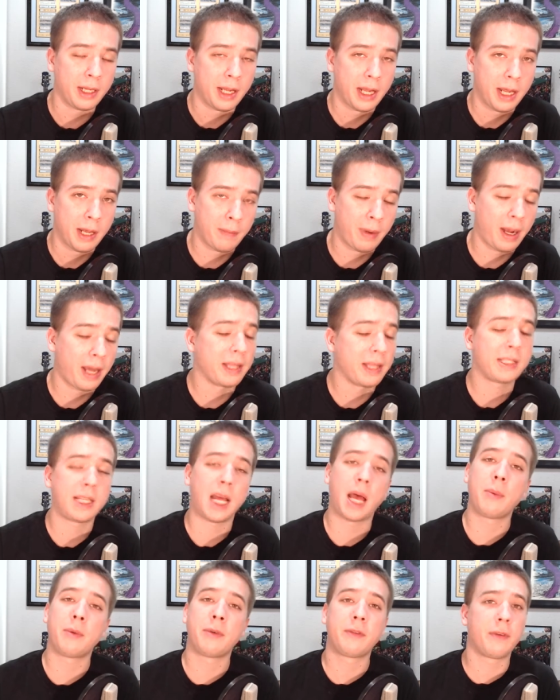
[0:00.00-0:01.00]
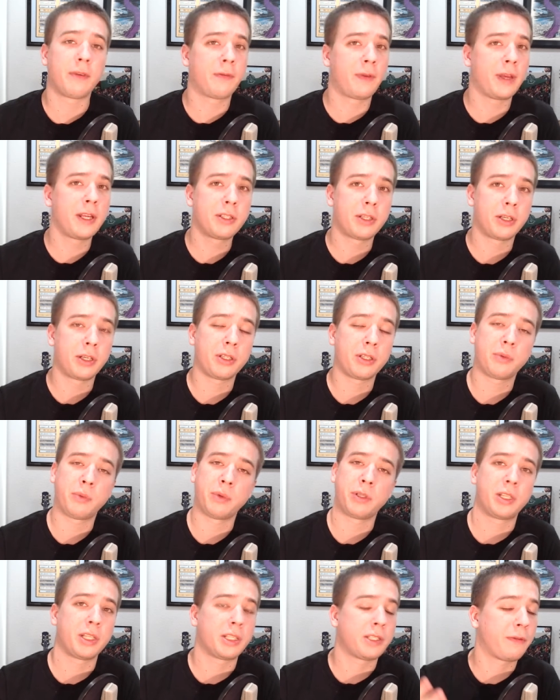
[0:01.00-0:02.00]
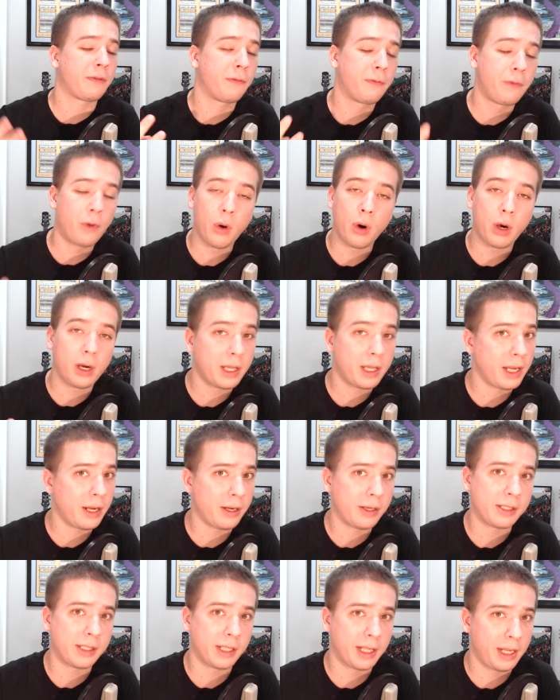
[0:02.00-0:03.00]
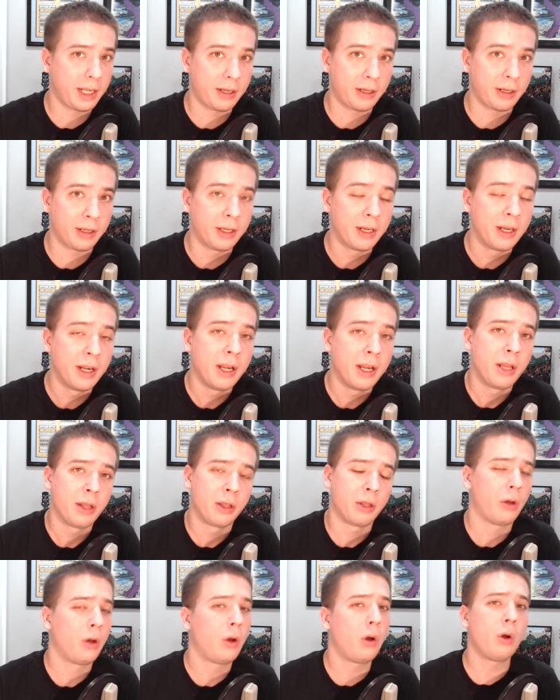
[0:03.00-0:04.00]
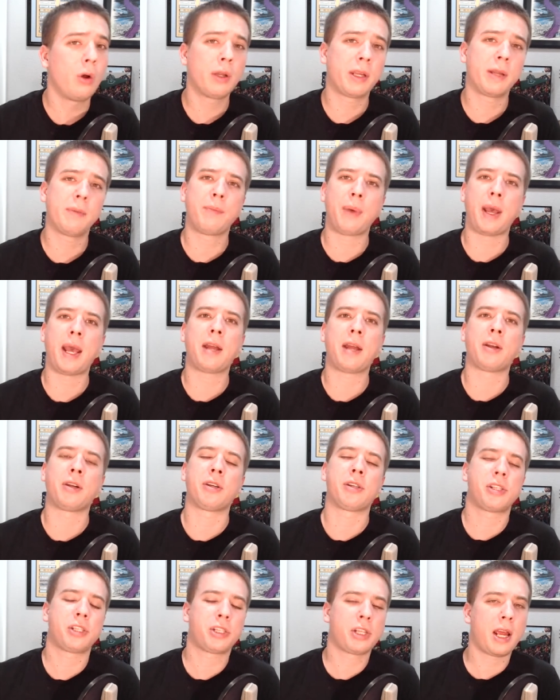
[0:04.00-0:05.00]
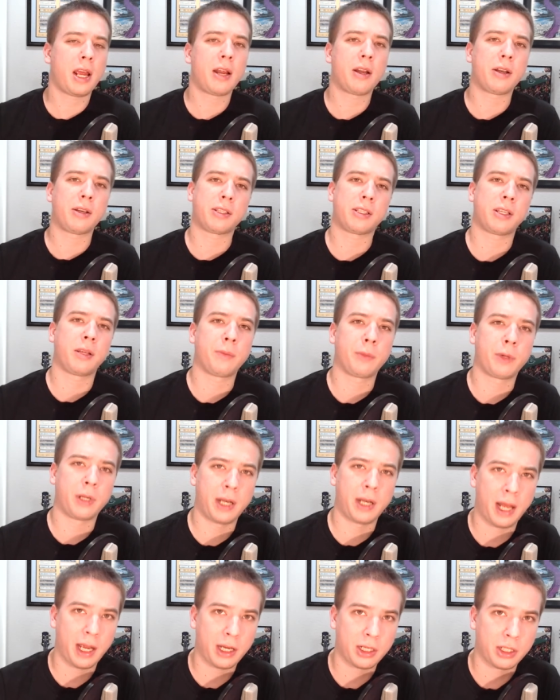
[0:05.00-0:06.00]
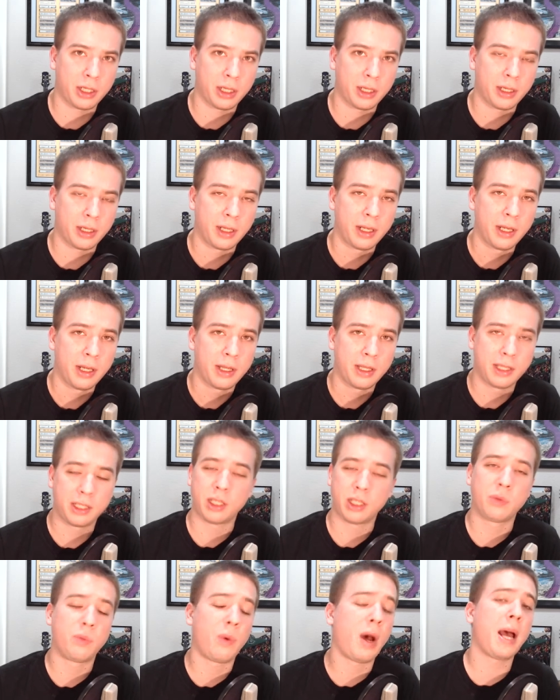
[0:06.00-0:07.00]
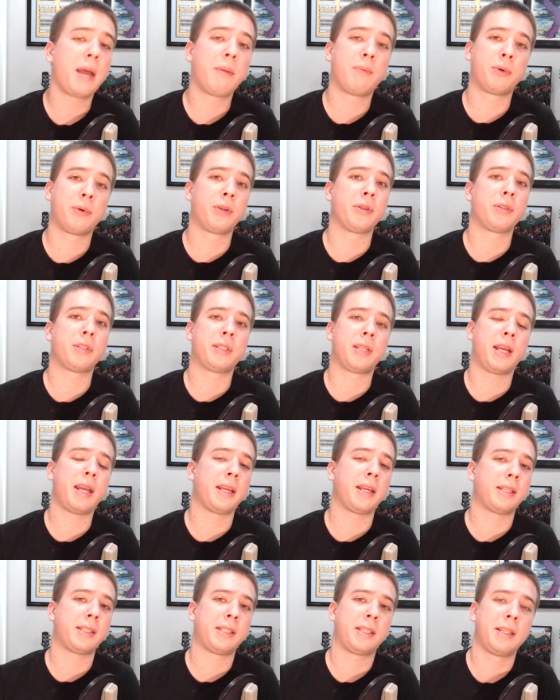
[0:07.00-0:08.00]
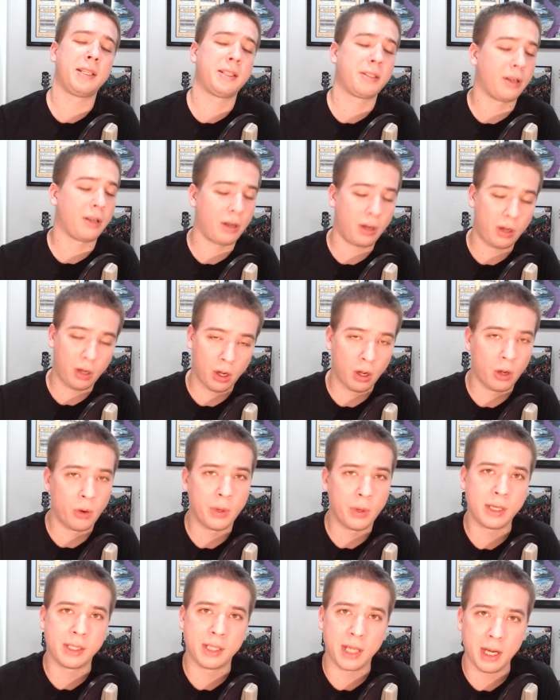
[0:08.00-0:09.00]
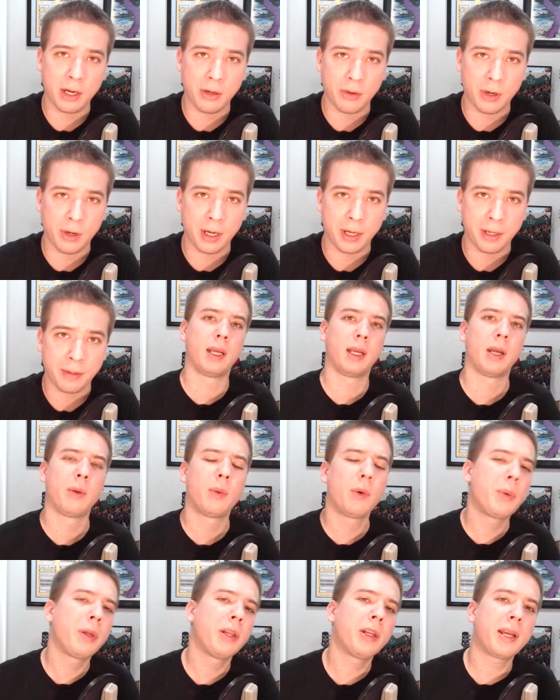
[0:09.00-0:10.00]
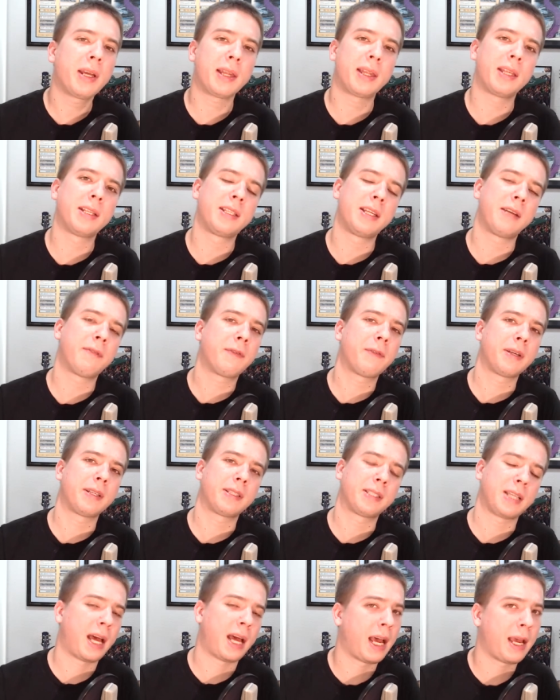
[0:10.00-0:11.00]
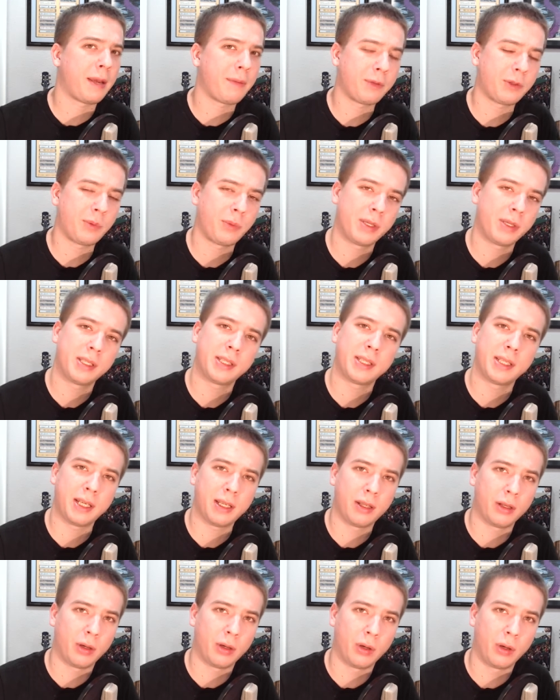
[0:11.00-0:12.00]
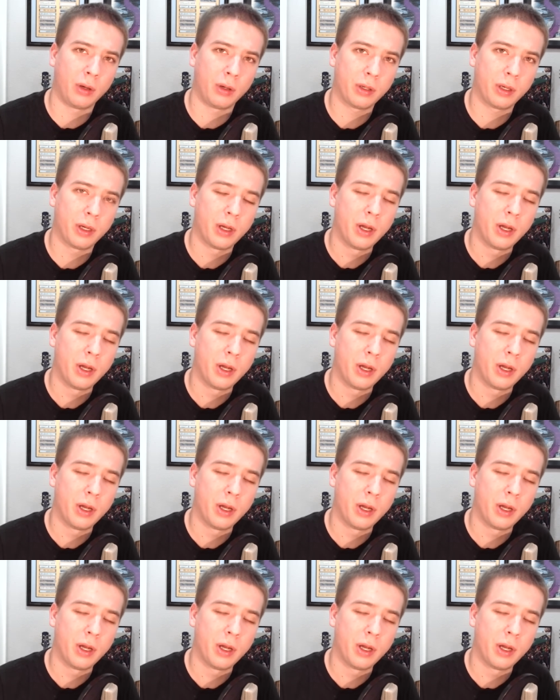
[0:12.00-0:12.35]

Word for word: And by the time of Avengers, which is four years later, the Hulk and Banner share some connection. This is why Bruce states he's always angry. When we look at the different times we see the Hulk,